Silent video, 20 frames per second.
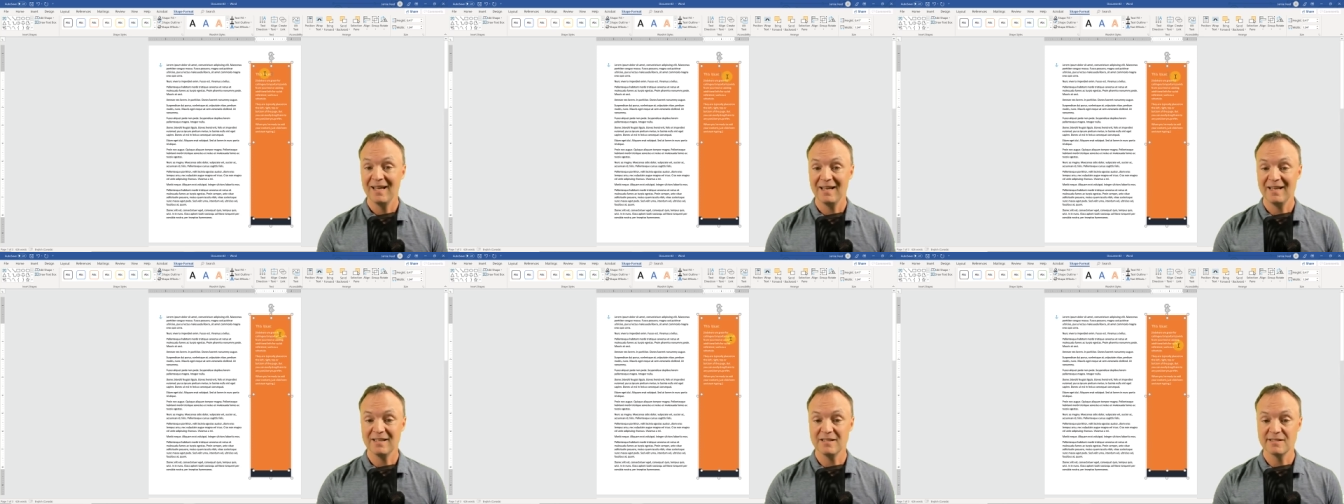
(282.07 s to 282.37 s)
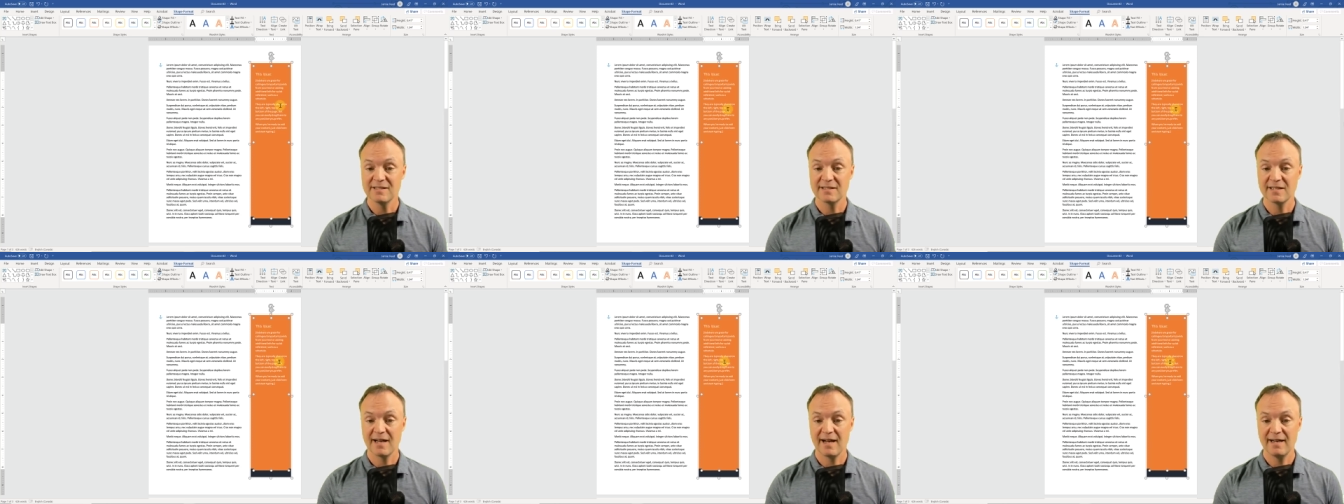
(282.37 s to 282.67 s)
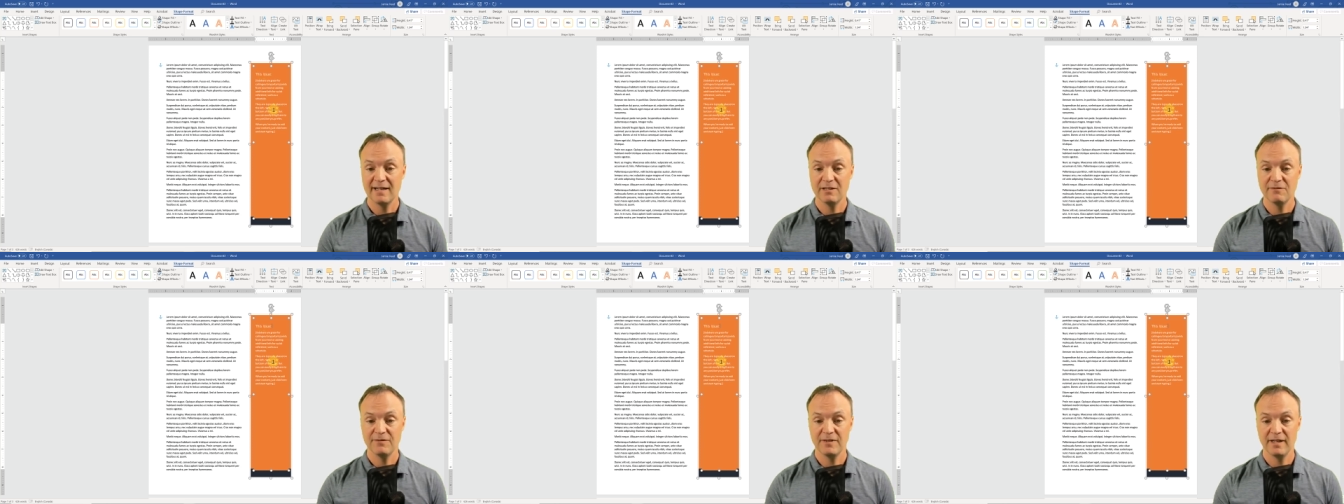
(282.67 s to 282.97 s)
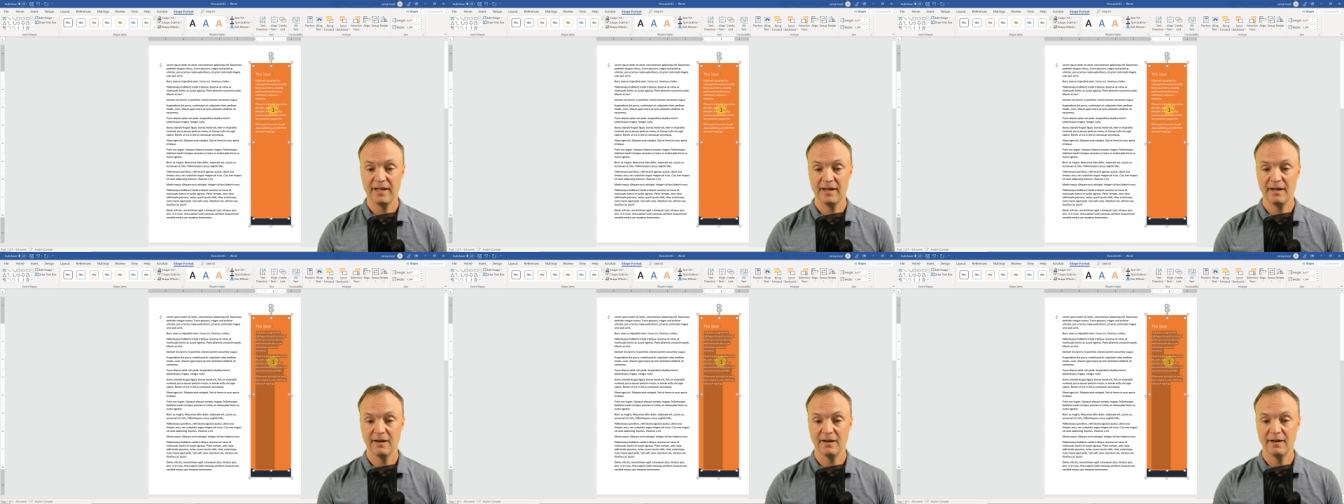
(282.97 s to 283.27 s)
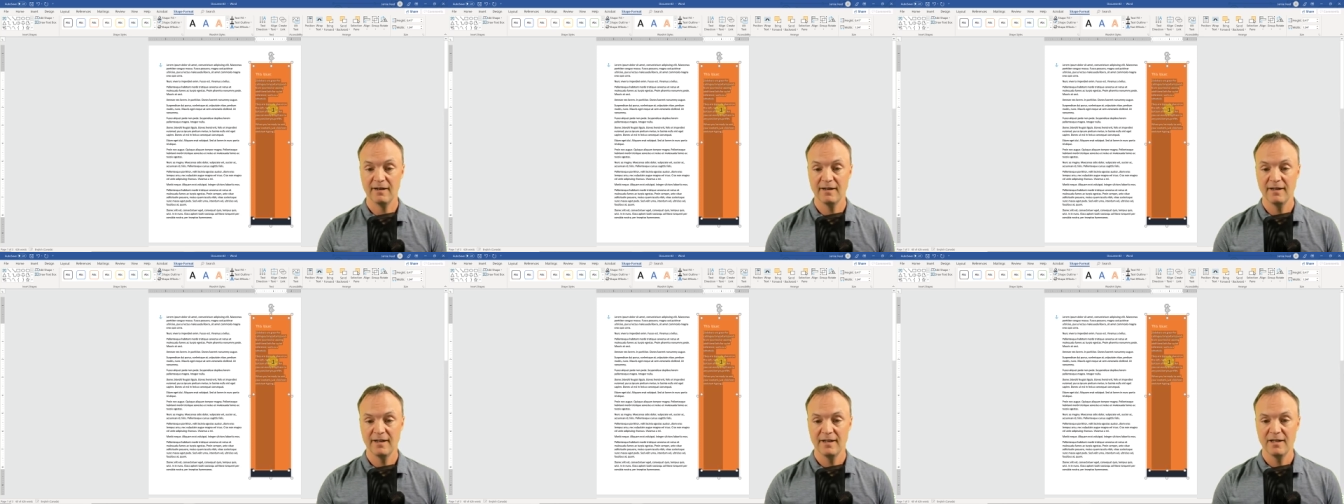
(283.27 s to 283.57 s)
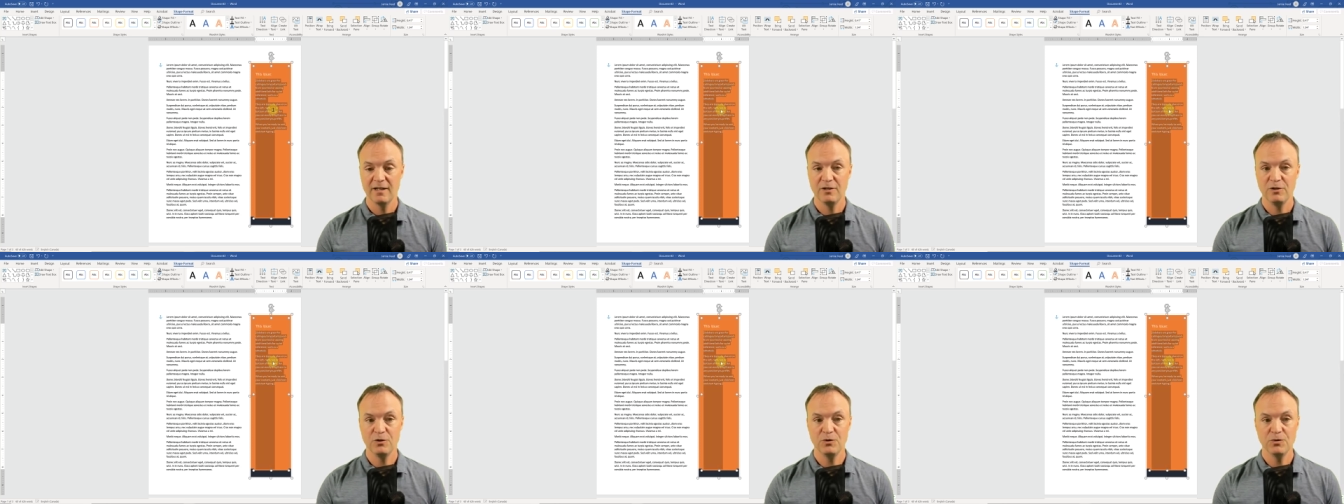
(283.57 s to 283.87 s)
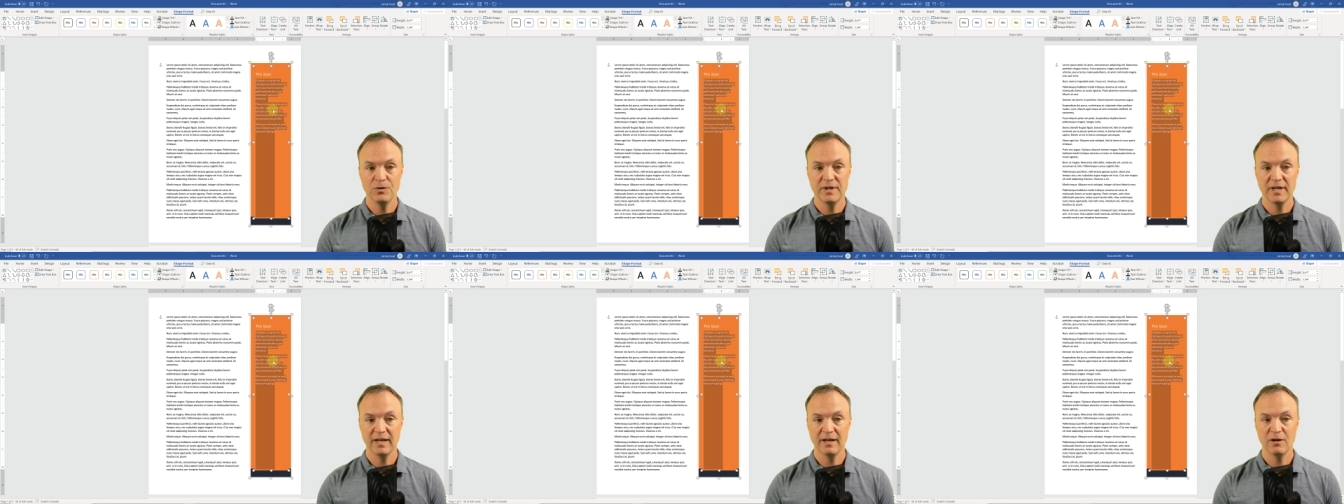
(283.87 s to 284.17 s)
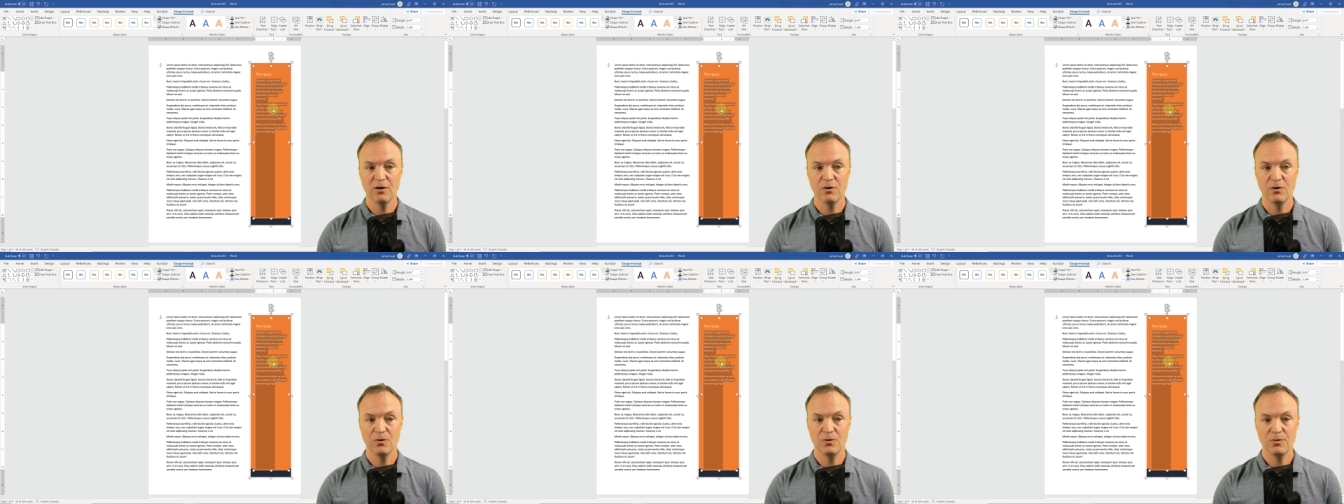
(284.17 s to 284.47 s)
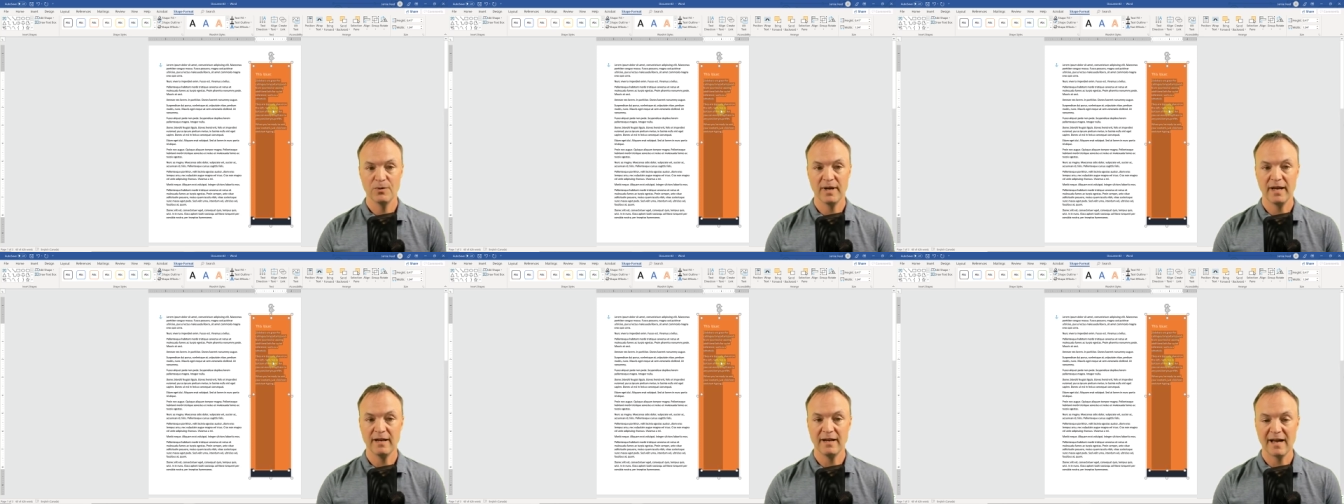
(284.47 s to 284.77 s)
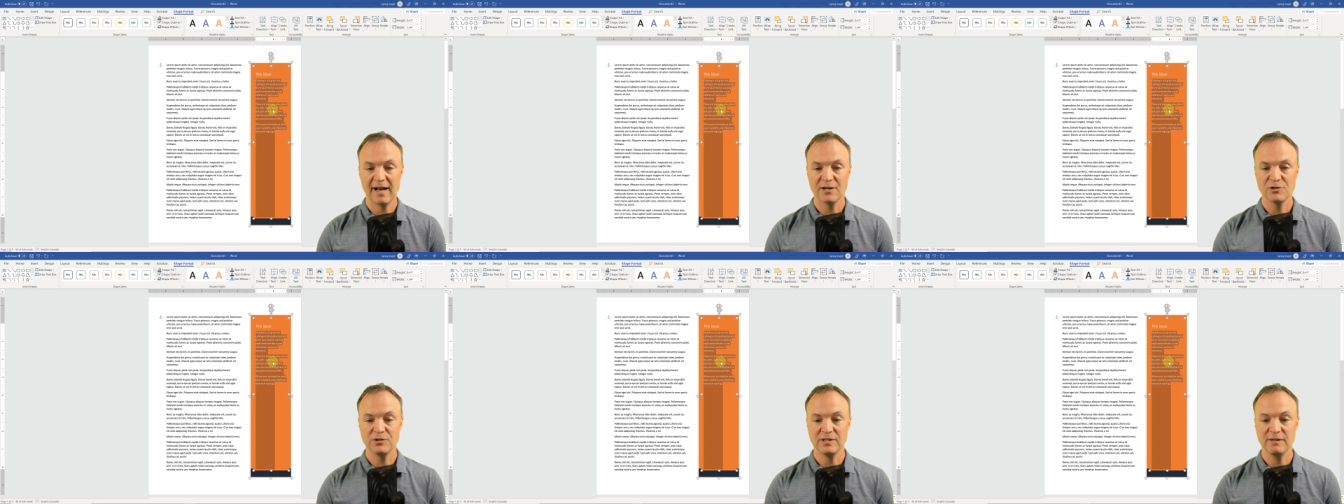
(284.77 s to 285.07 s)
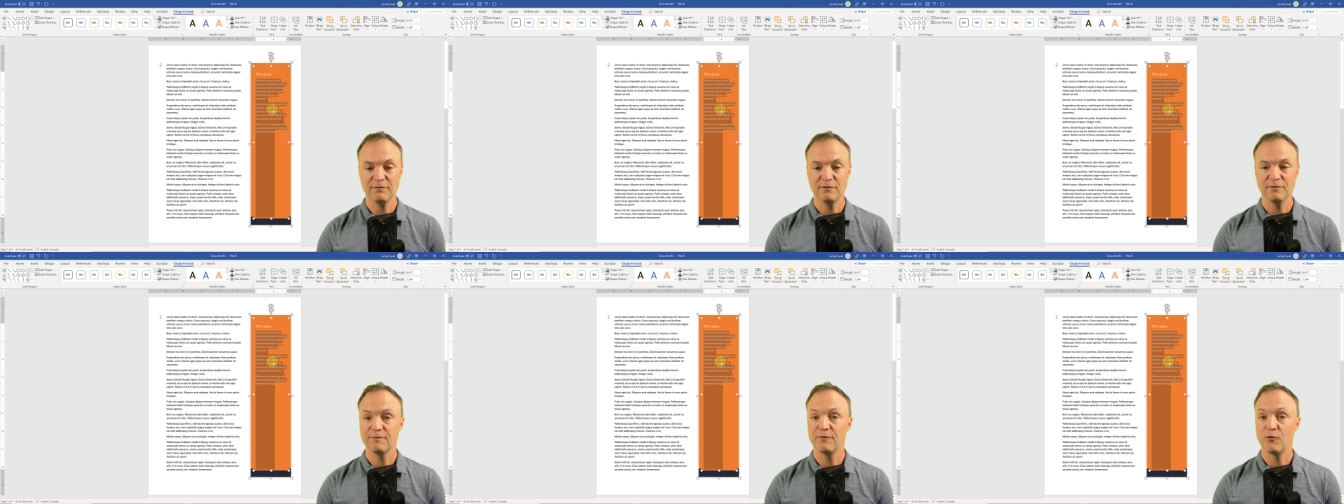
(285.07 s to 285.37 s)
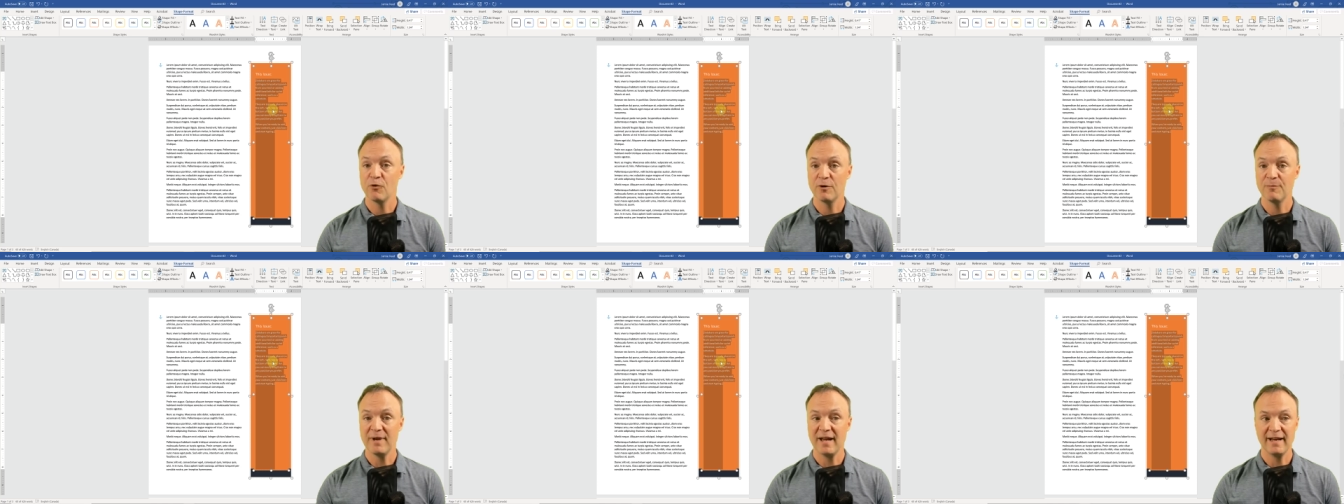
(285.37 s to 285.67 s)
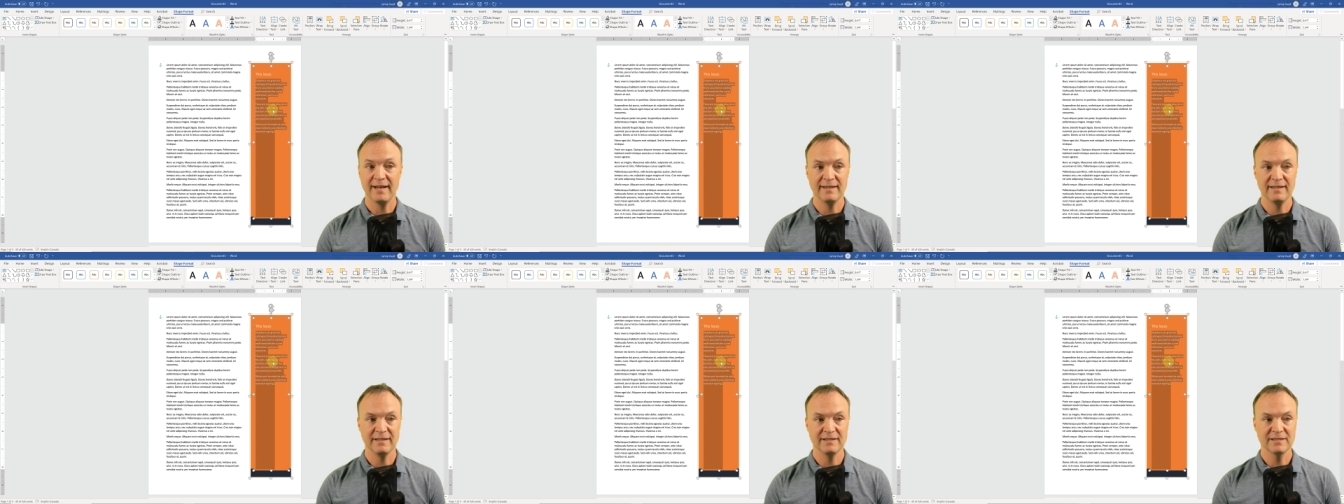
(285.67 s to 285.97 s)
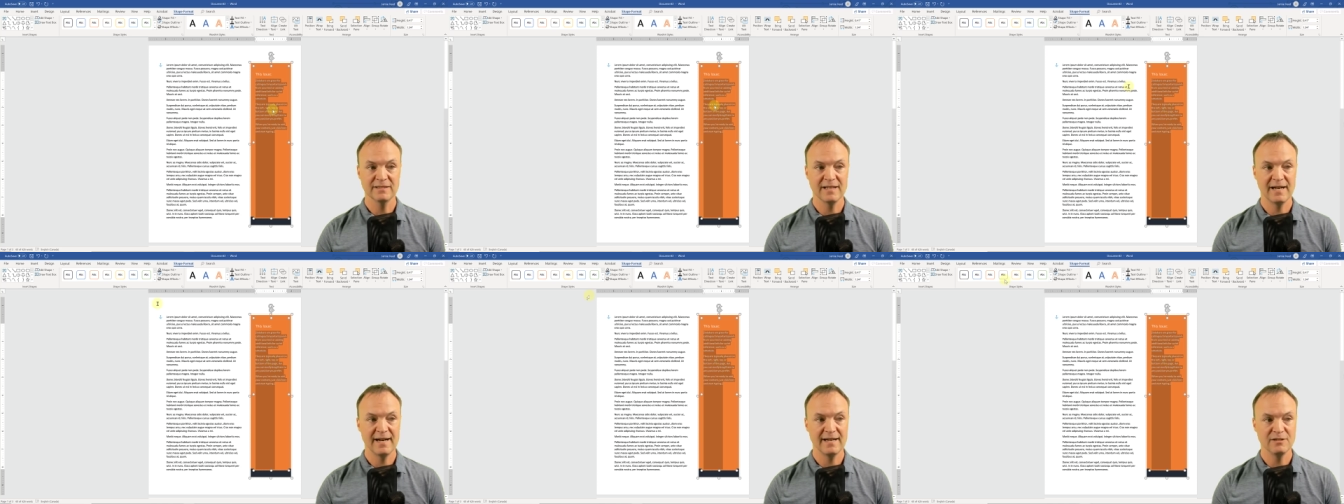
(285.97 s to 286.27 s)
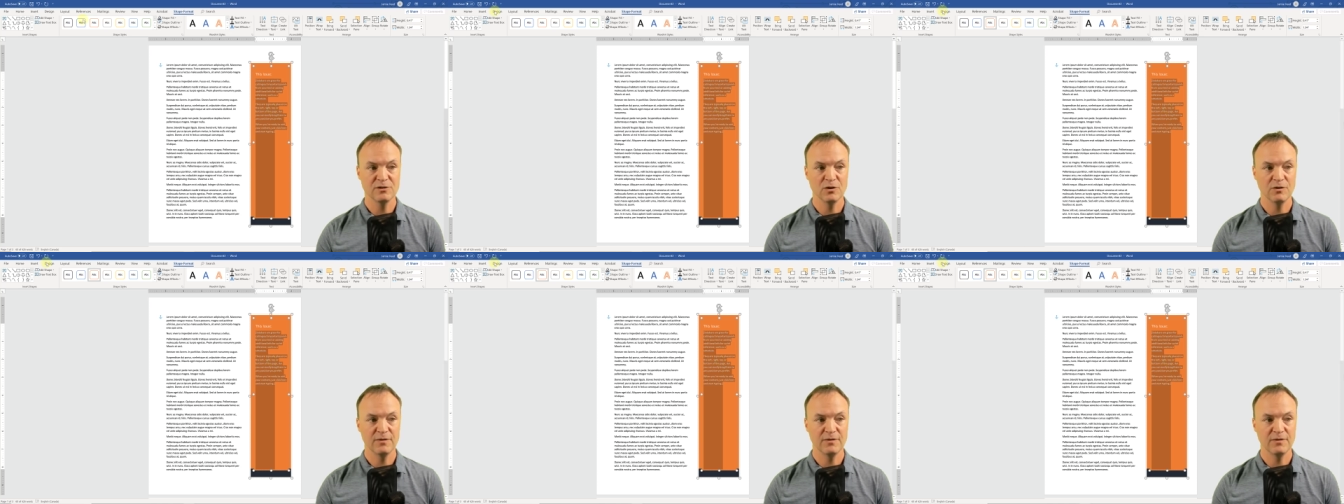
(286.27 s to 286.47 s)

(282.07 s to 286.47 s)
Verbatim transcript: Inside of here, you can go and actually even format inside.